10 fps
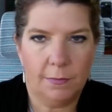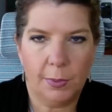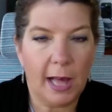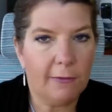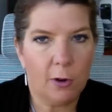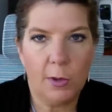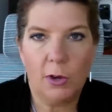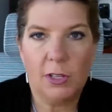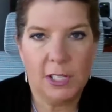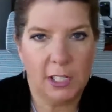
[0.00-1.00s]
platform
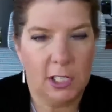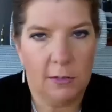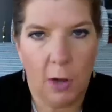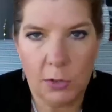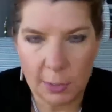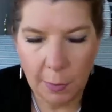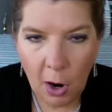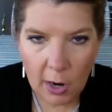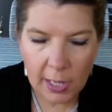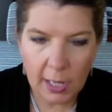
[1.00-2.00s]
you're using to host the
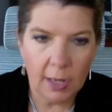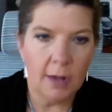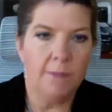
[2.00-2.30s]
party,